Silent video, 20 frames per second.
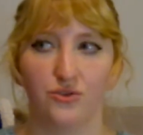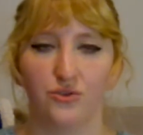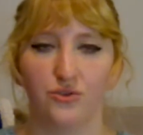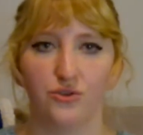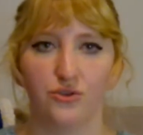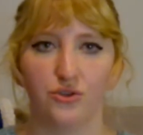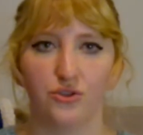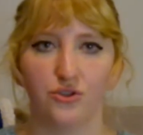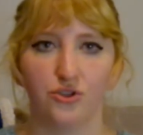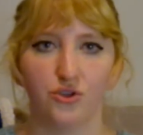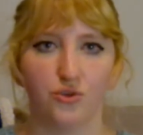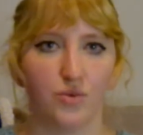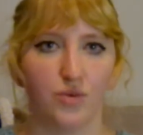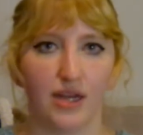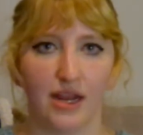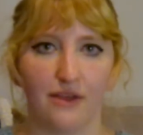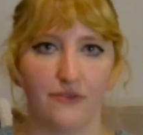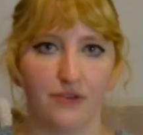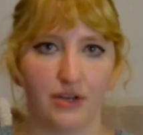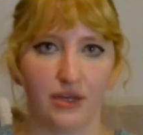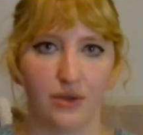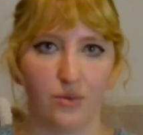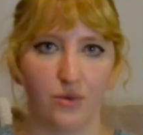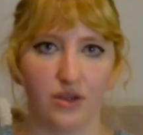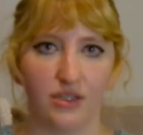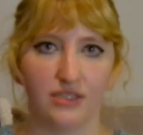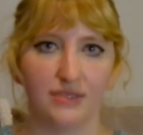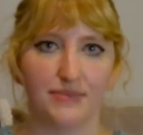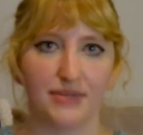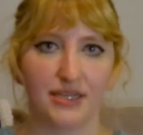to do whatever he
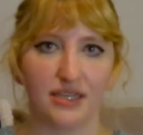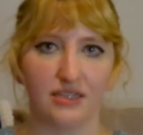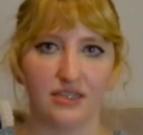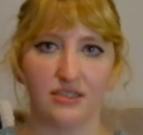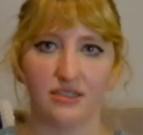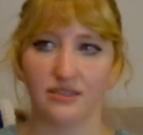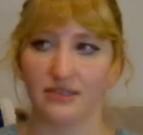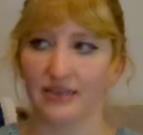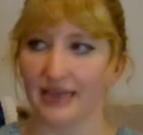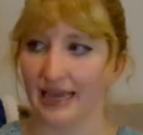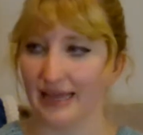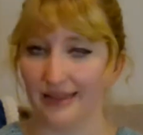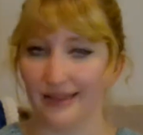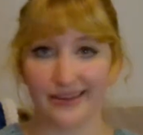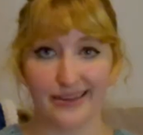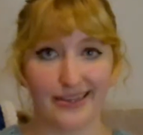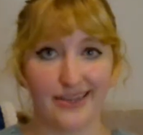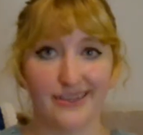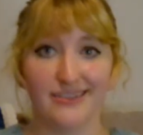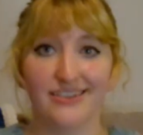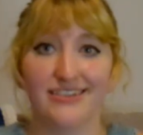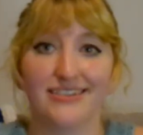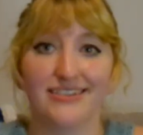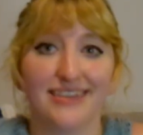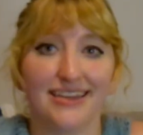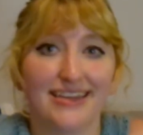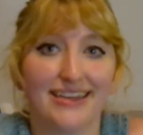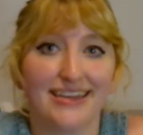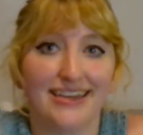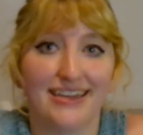wants because Gillies,
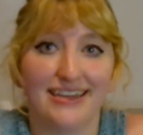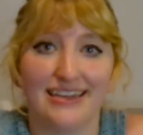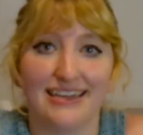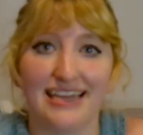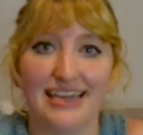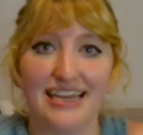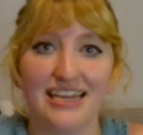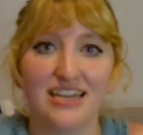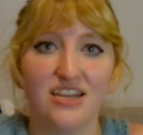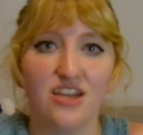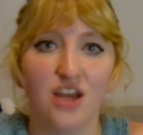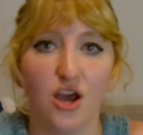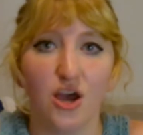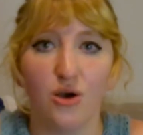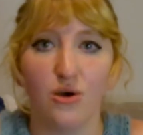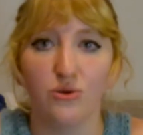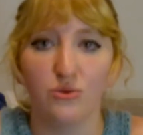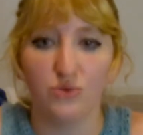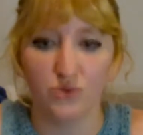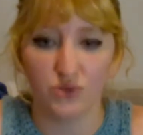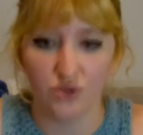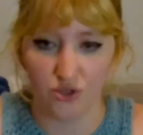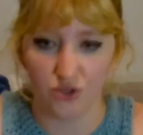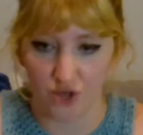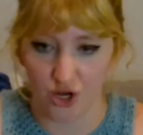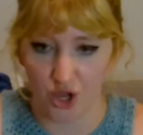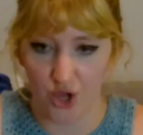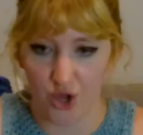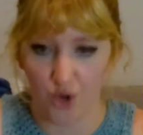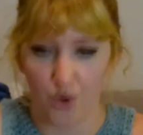again, he knows
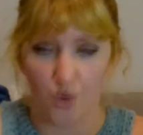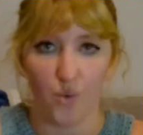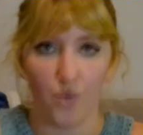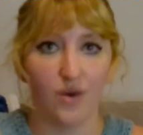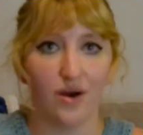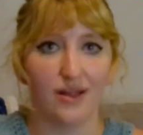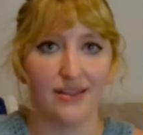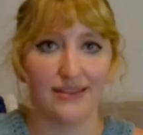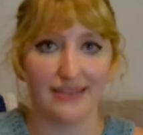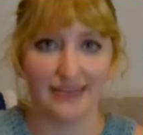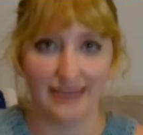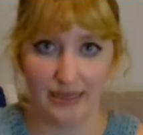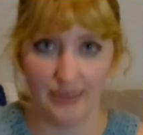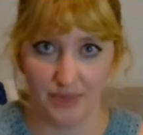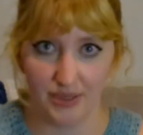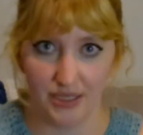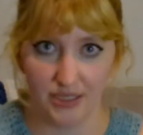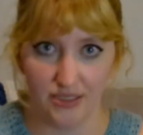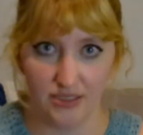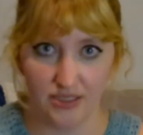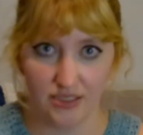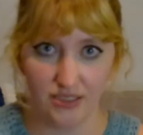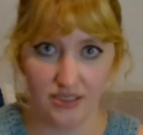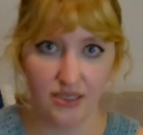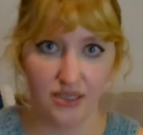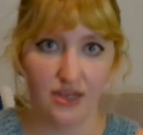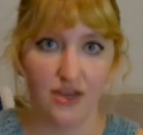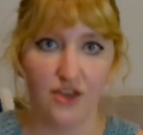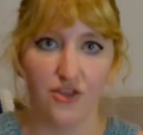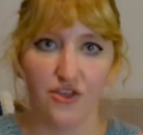no limits.
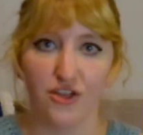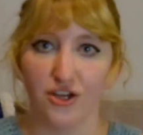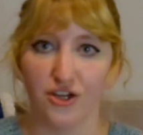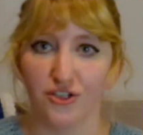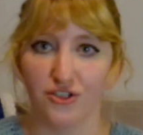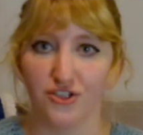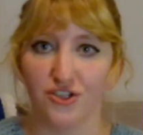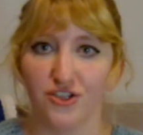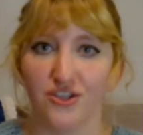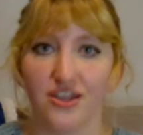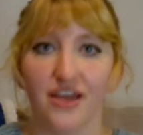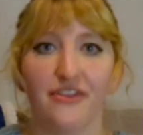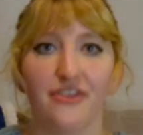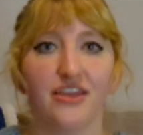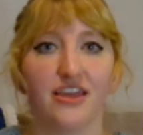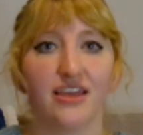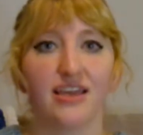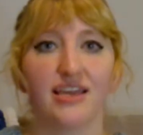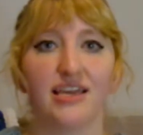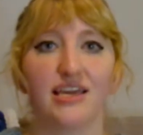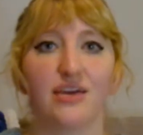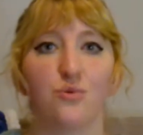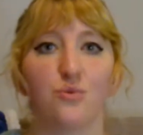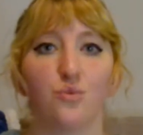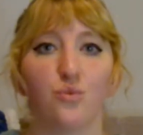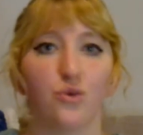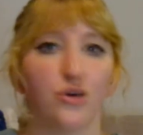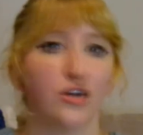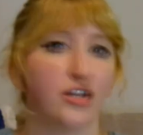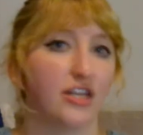There's nothing he
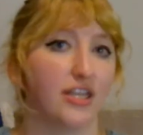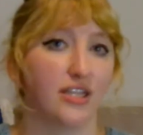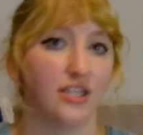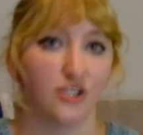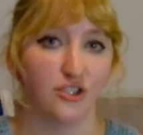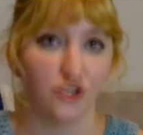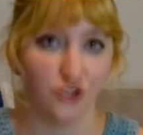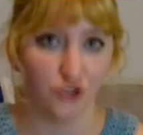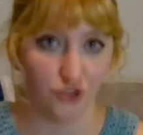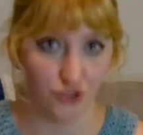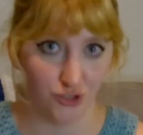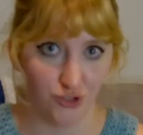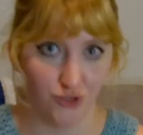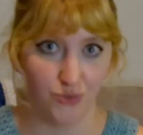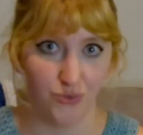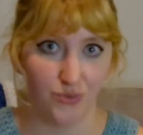wouldn't do.